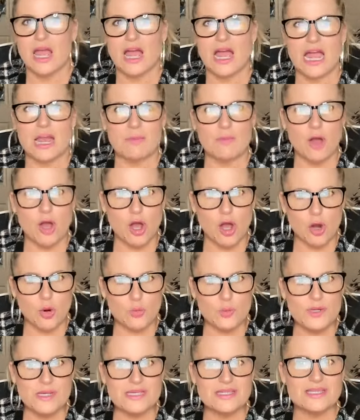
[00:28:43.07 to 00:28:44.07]
I'm
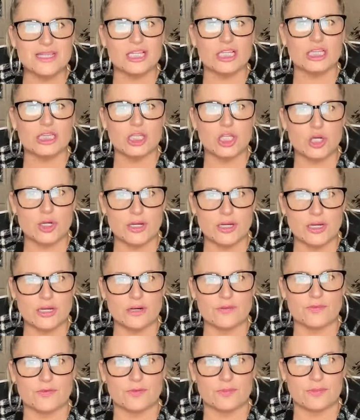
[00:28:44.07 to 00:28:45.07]
always looking
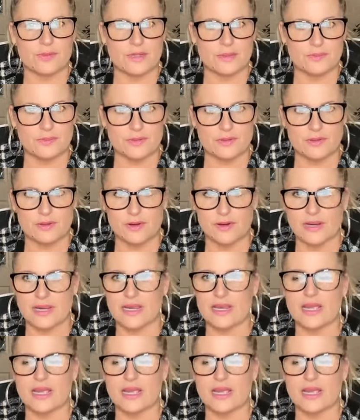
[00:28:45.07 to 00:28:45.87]
for people, okay?